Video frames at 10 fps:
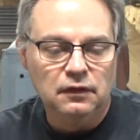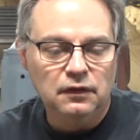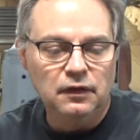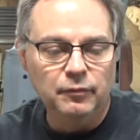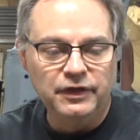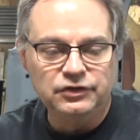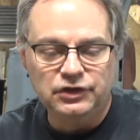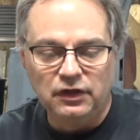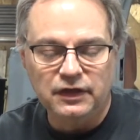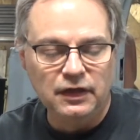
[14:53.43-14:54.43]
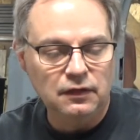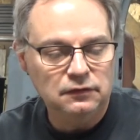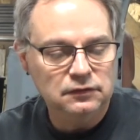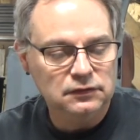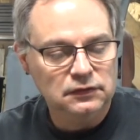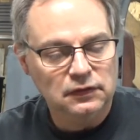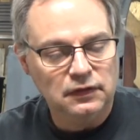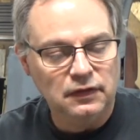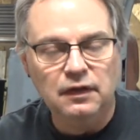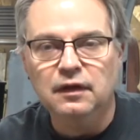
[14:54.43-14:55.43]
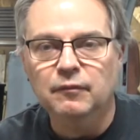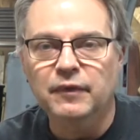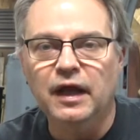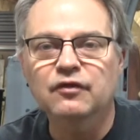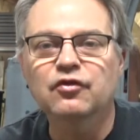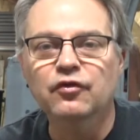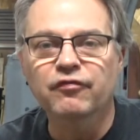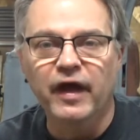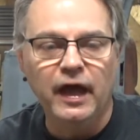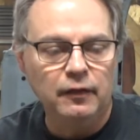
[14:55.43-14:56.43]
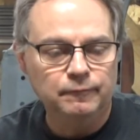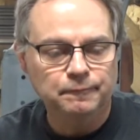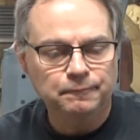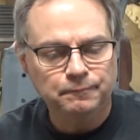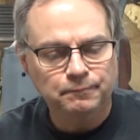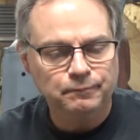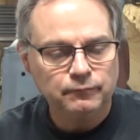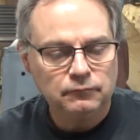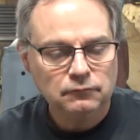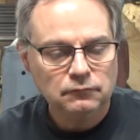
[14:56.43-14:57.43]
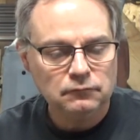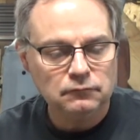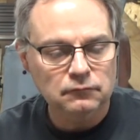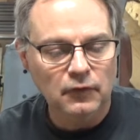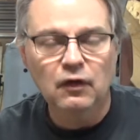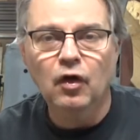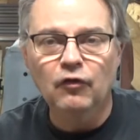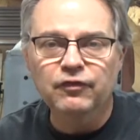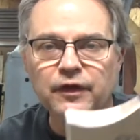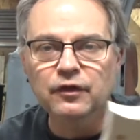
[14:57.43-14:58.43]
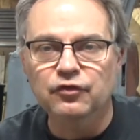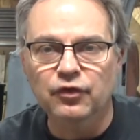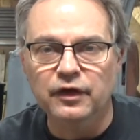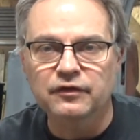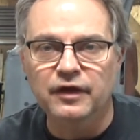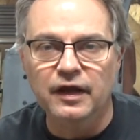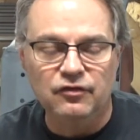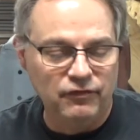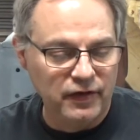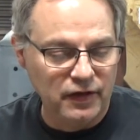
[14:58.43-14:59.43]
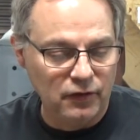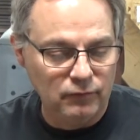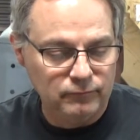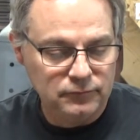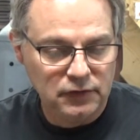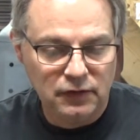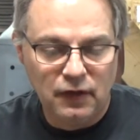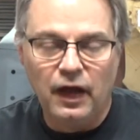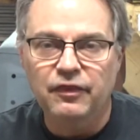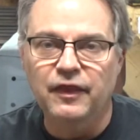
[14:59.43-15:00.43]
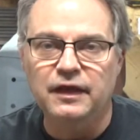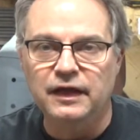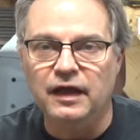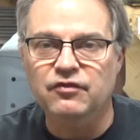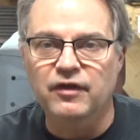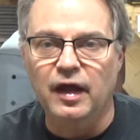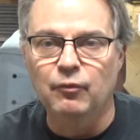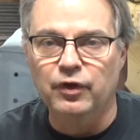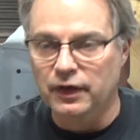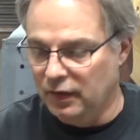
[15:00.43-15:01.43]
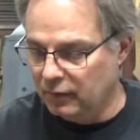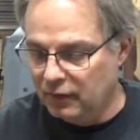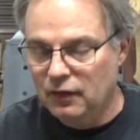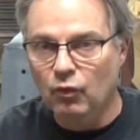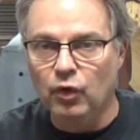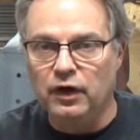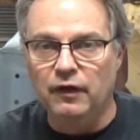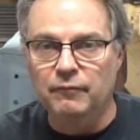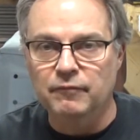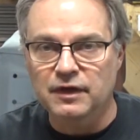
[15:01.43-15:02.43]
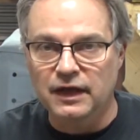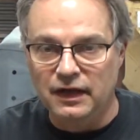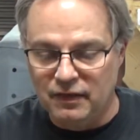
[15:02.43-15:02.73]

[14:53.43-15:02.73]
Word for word: A little bit chunky, not too fat. Hopefully you enjoyed today's video. I think next time we're gonna work on getting